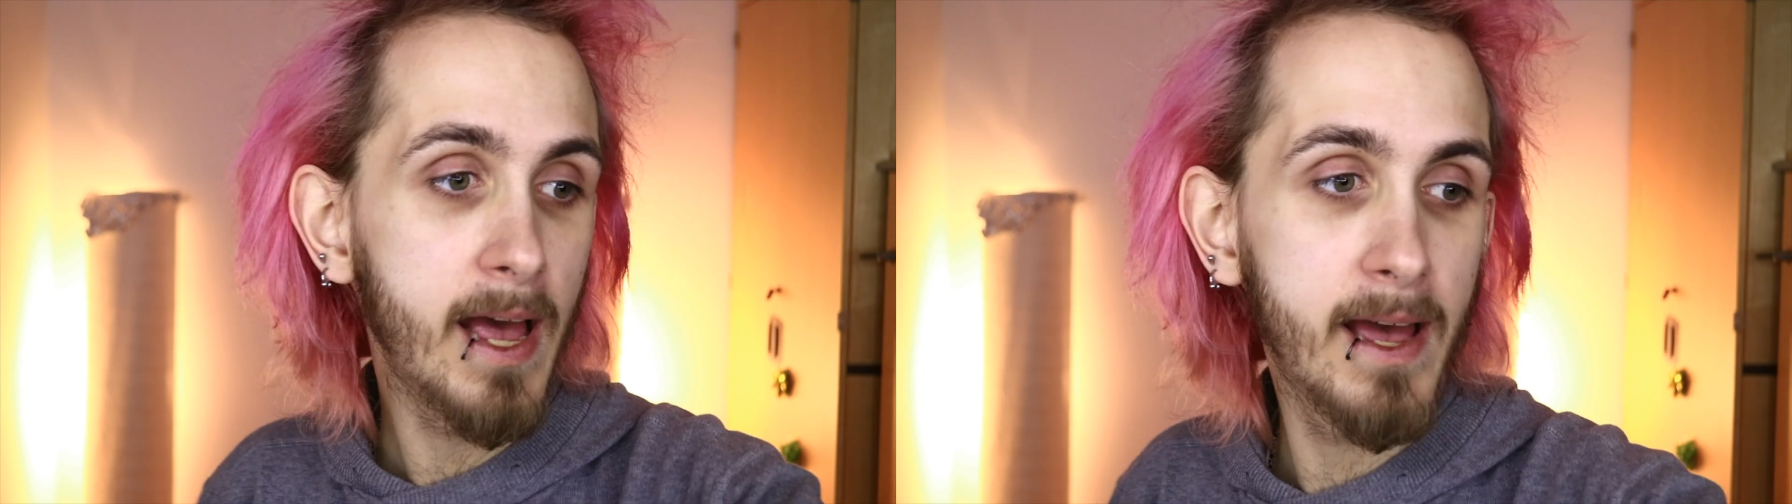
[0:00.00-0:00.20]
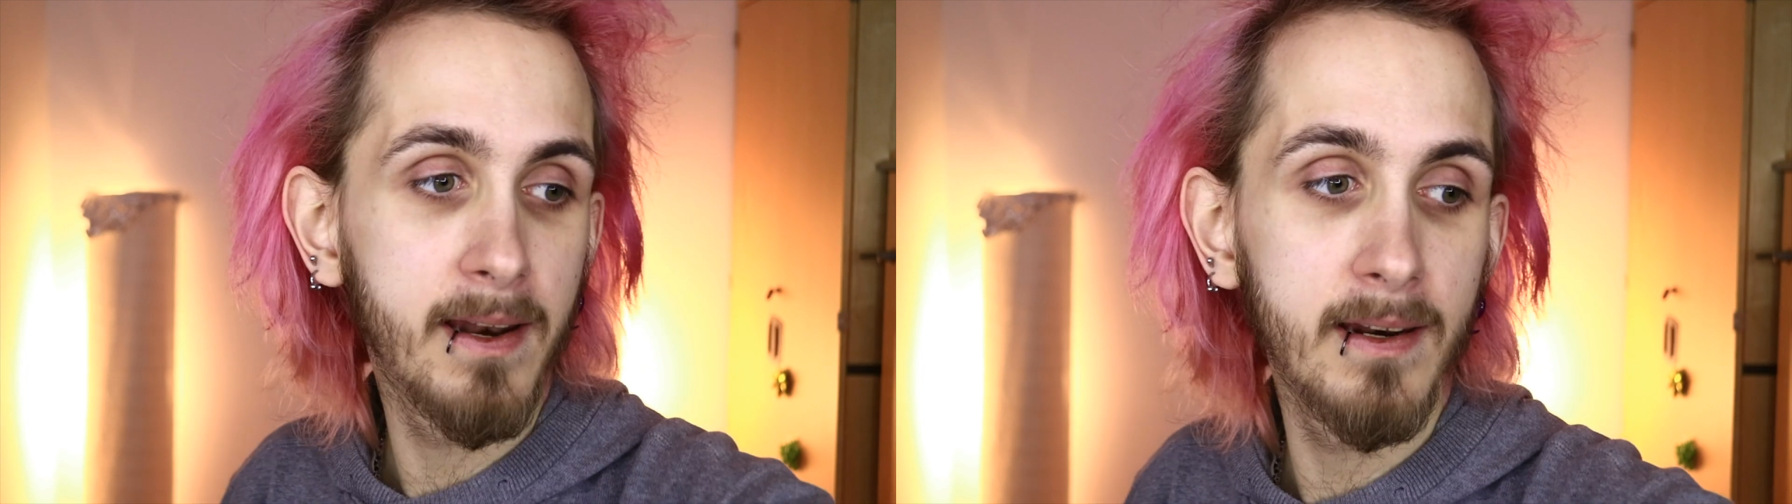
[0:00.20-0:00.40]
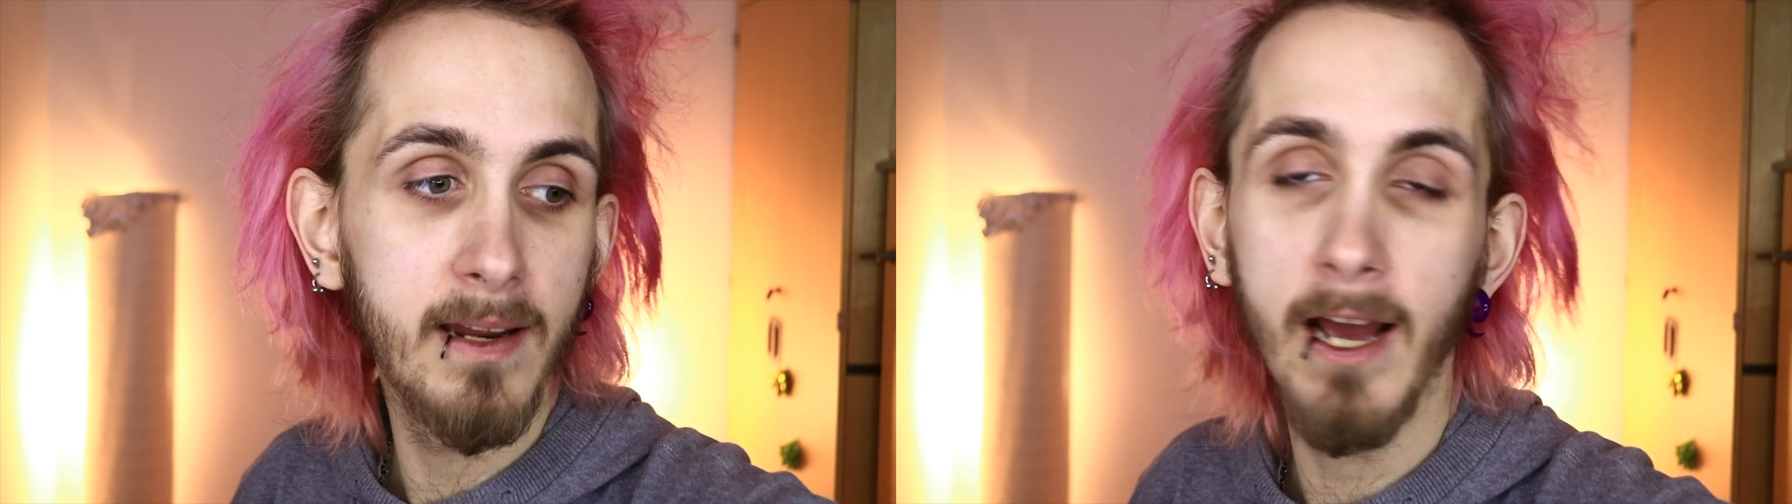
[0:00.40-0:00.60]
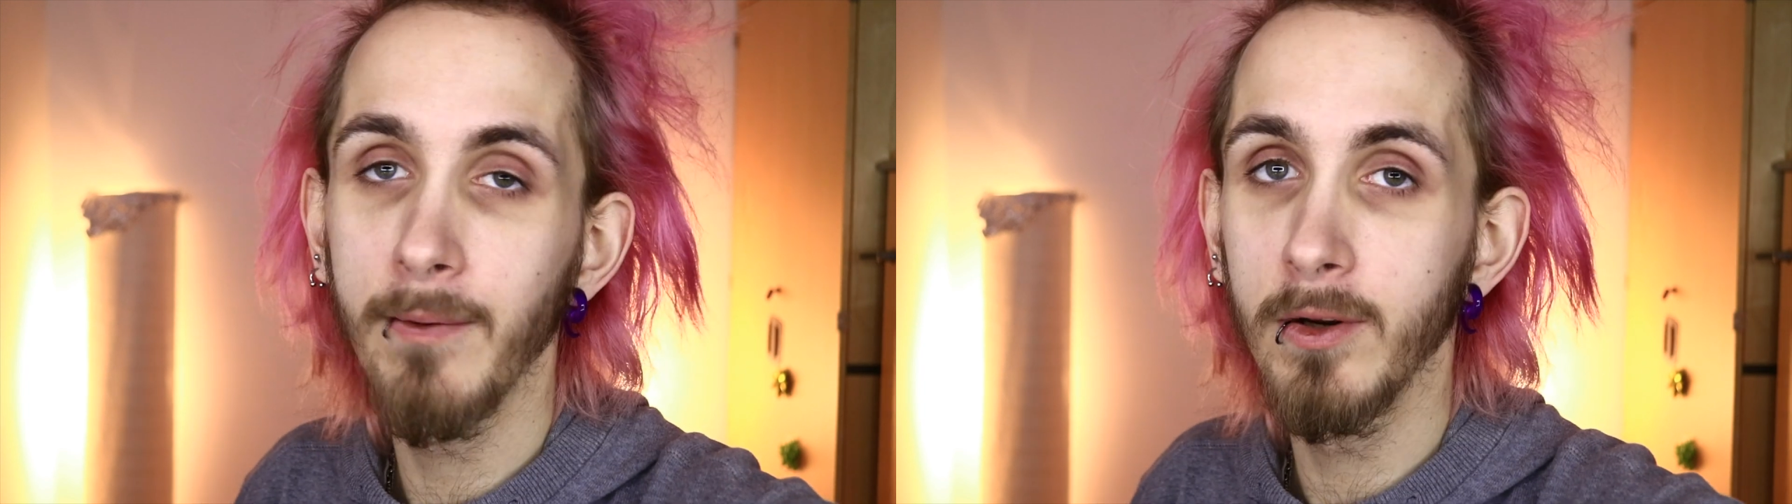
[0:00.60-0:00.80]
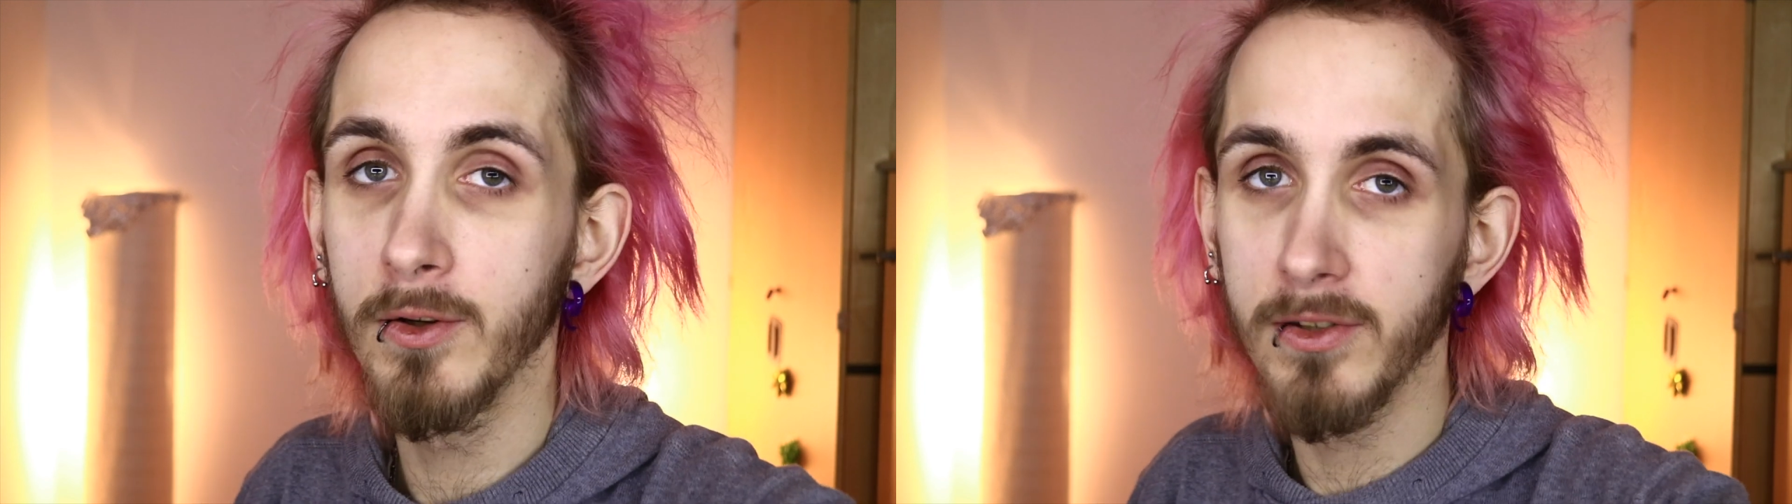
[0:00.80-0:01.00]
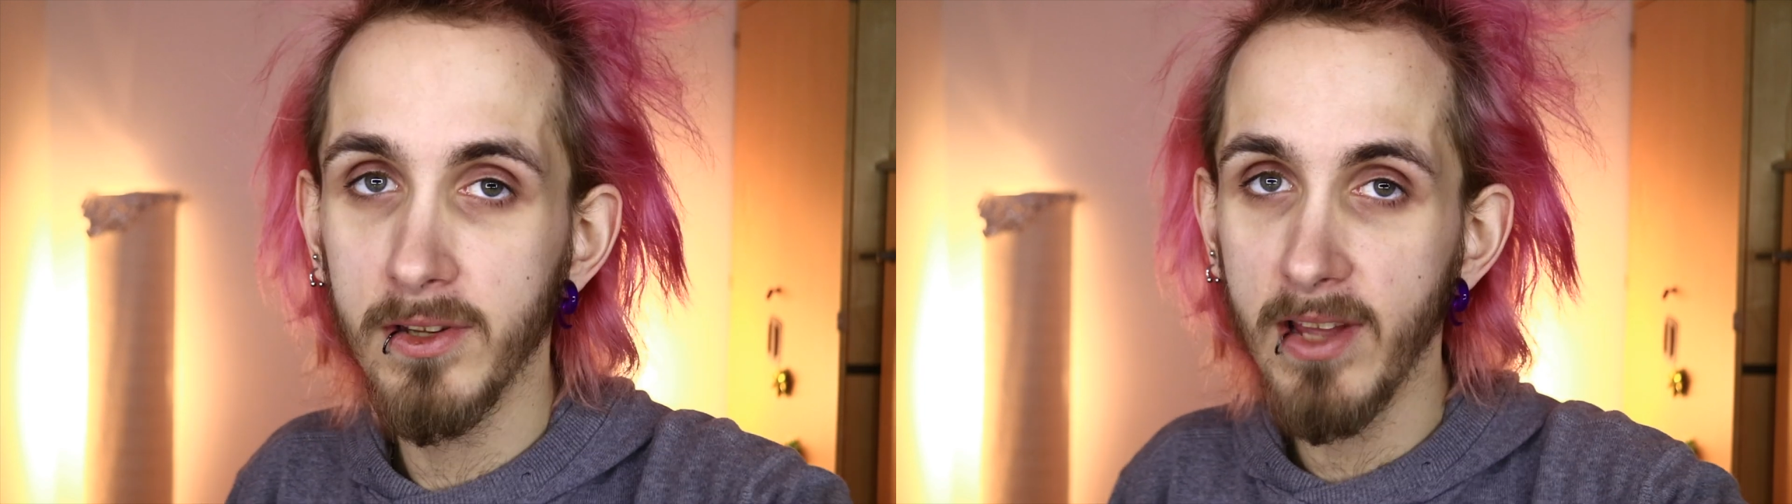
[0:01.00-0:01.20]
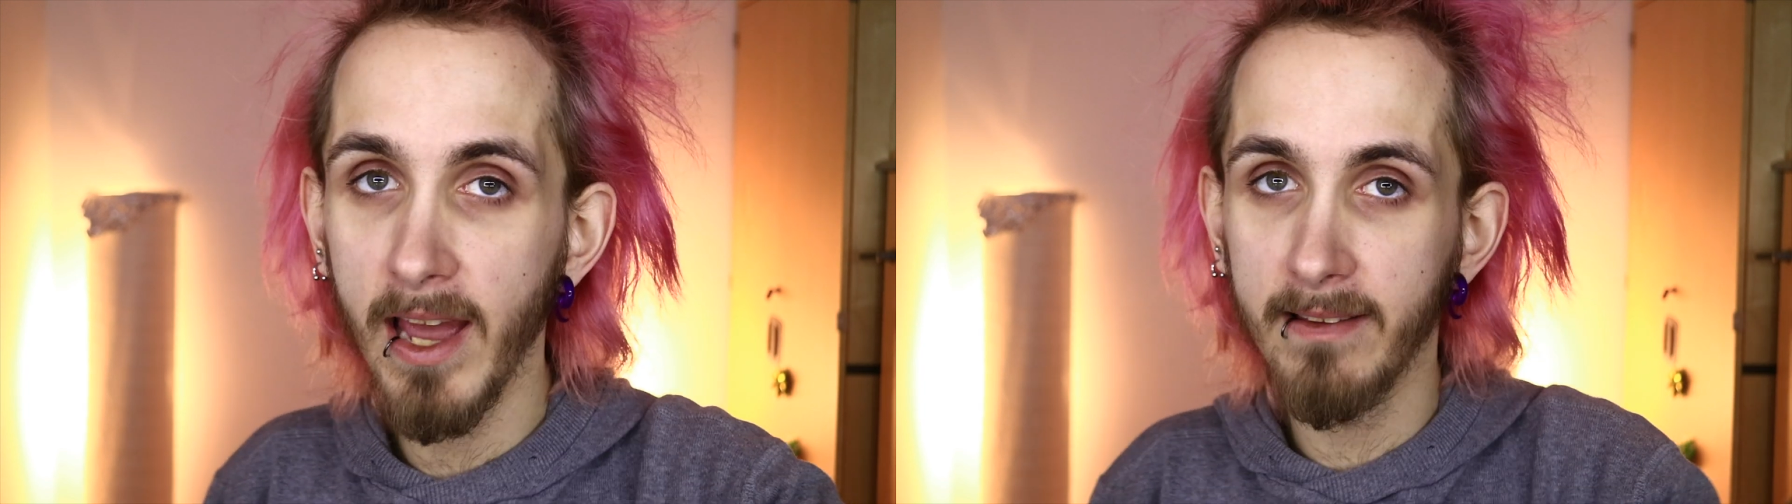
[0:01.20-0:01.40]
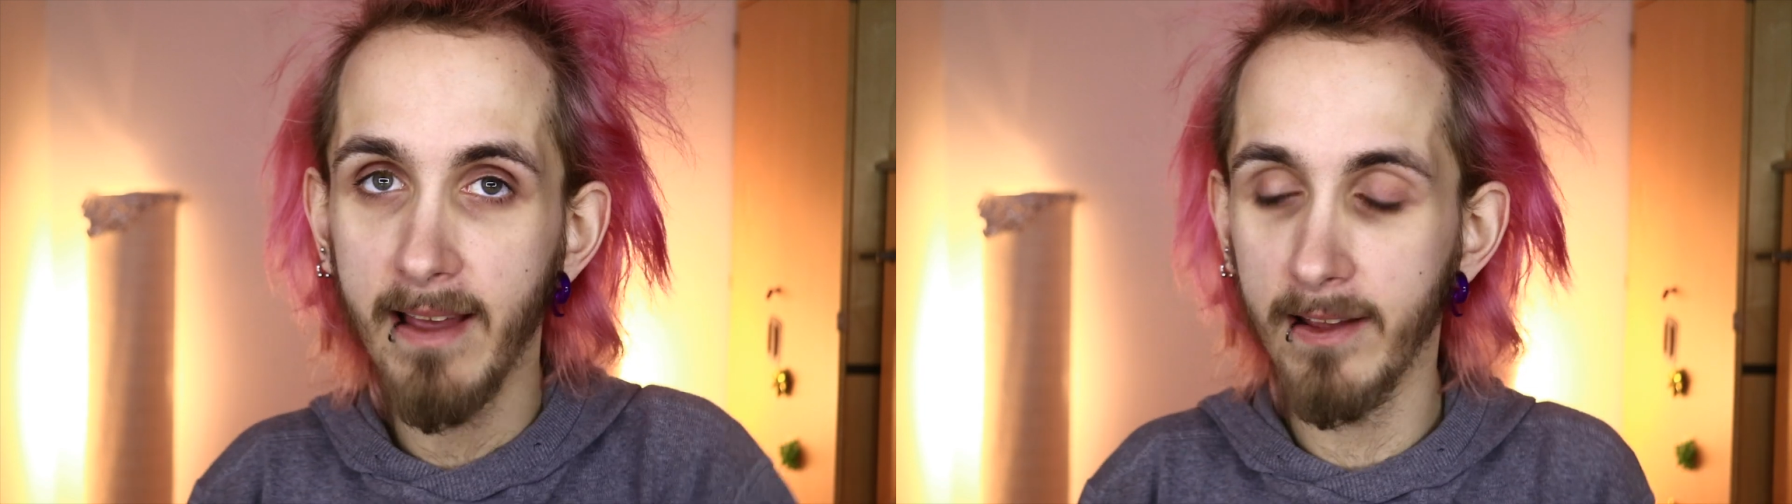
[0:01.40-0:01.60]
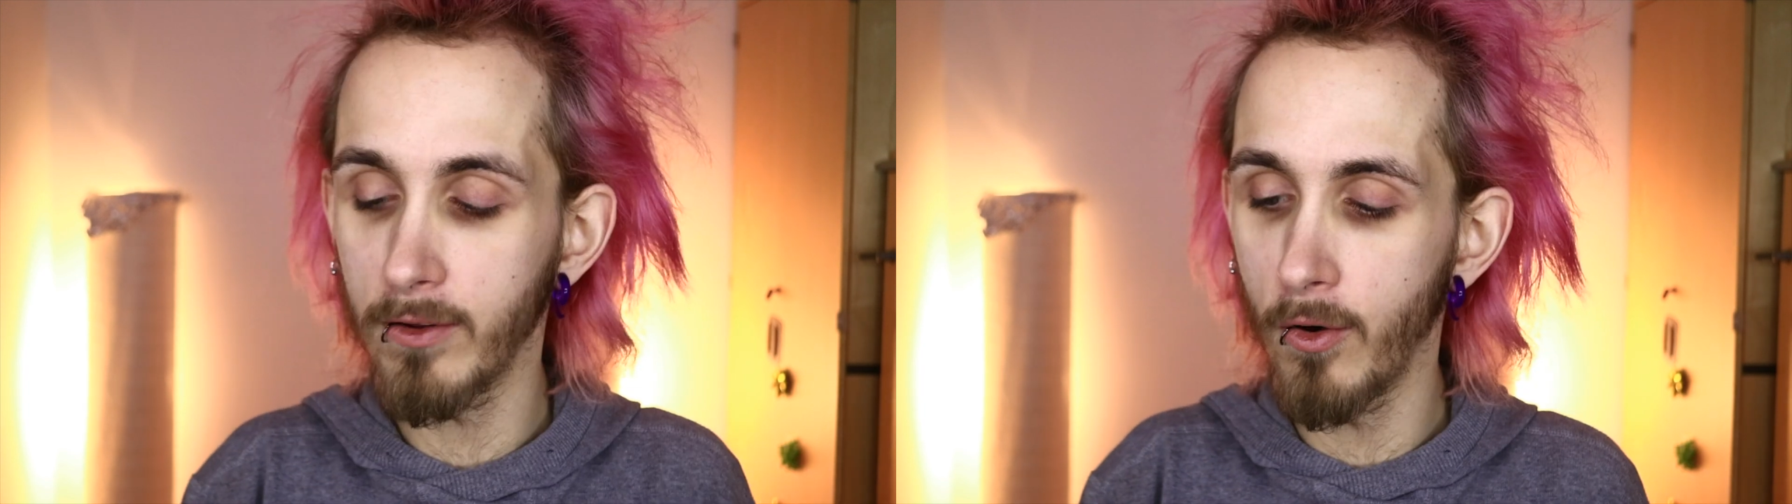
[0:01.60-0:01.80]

And I will just take that